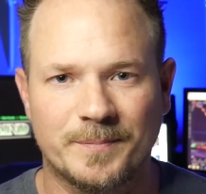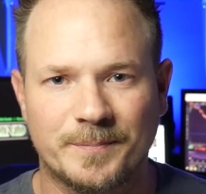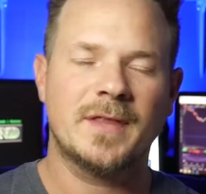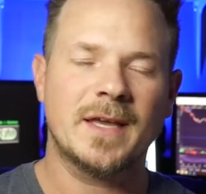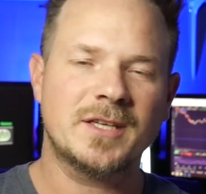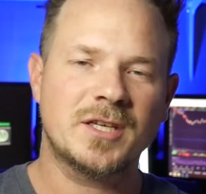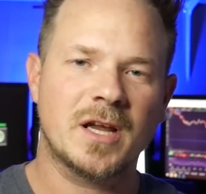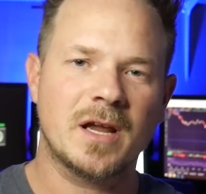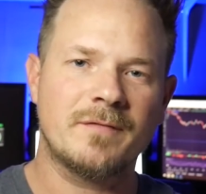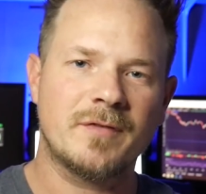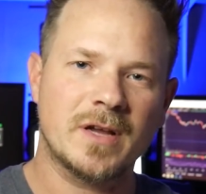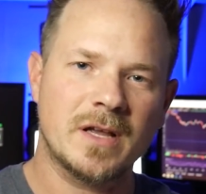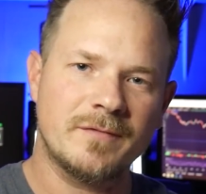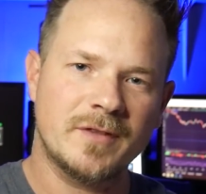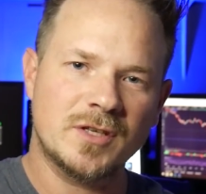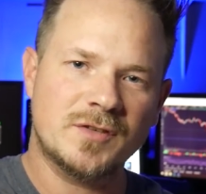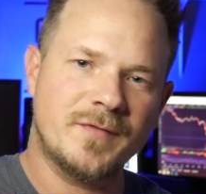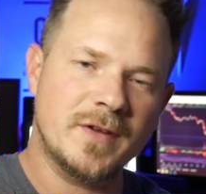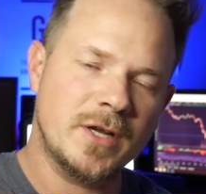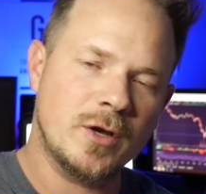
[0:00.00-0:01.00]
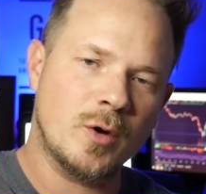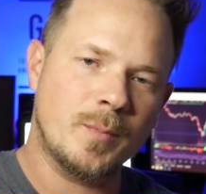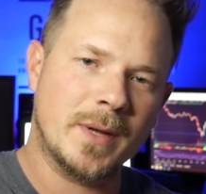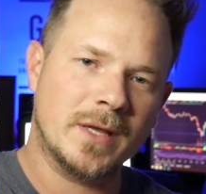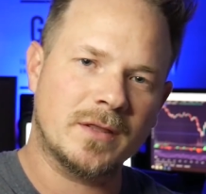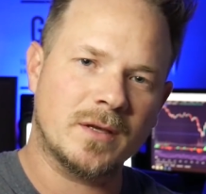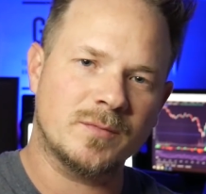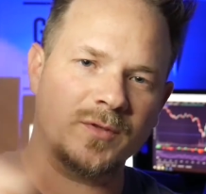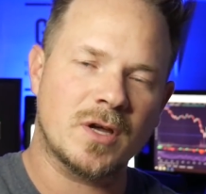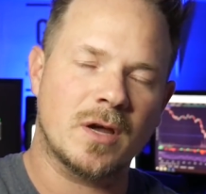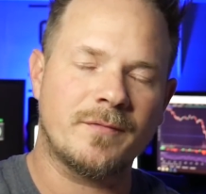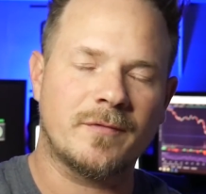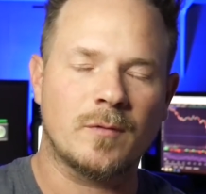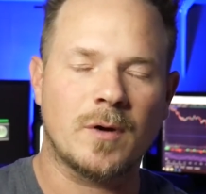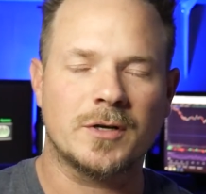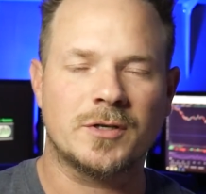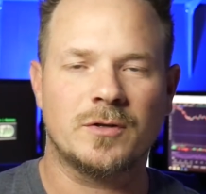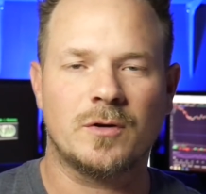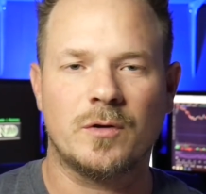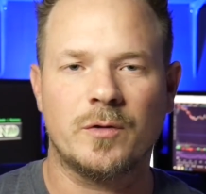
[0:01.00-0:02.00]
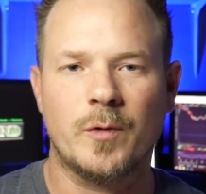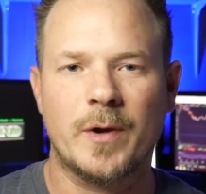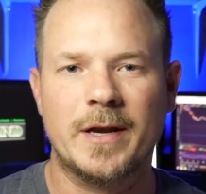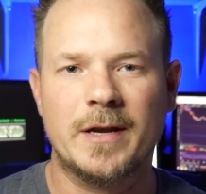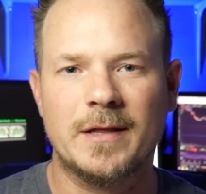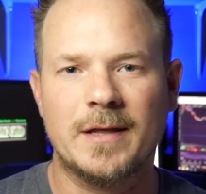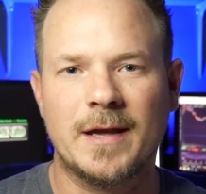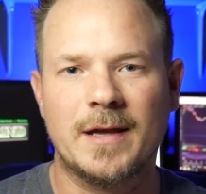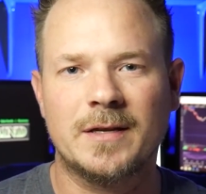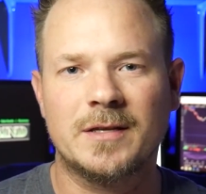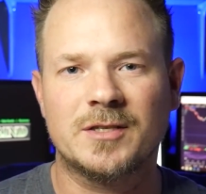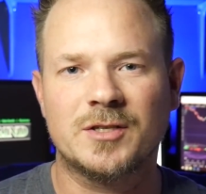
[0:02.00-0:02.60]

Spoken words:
Thanks again for giving this video a big thumbs up, for watching all the way to the end.